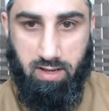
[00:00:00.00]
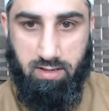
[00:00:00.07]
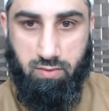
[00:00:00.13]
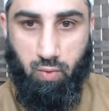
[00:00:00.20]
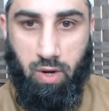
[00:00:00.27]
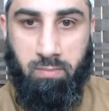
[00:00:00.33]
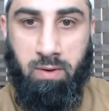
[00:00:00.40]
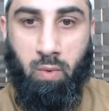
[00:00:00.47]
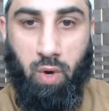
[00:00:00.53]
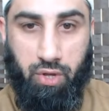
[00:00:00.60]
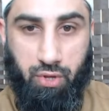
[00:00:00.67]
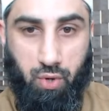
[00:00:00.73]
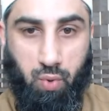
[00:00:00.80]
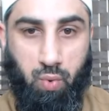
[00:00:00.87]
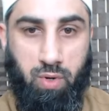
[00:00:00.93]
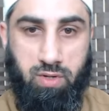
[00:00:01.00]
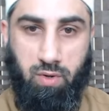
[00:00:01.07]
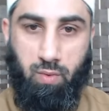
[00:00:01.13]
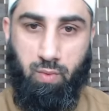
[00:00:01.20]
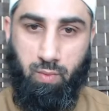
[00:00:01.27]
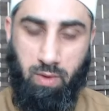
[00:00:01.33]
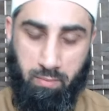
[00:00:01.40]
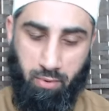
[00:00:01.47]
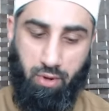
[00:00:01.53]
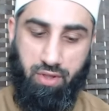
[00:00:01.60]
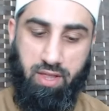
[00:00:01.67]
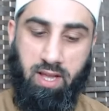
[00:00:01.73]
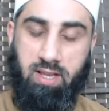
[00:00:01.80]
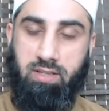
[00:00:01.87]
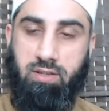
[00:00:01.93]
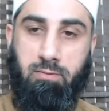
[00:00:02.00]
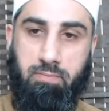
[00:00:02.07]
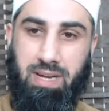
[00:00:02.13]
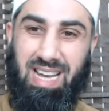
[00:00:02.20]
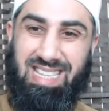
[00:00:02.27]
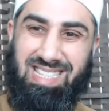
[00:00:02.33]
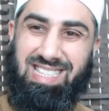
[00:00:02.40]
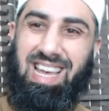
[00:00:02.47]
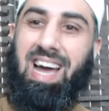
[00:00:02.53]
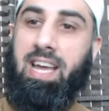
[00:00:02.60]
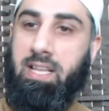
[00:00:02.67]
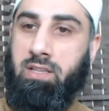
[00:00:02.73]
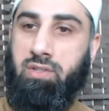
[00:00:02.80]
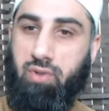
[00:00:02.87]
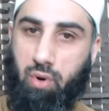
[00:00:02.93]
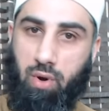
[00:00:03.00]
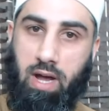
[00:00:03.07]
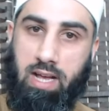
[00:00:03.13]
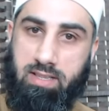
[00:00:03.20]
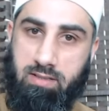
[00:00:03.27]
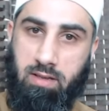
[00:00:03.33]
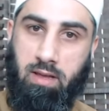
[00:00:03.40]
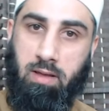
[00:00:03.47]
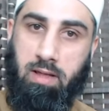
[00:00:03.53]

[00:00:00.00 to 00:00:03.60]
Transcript: It says, So we put things up as signs or as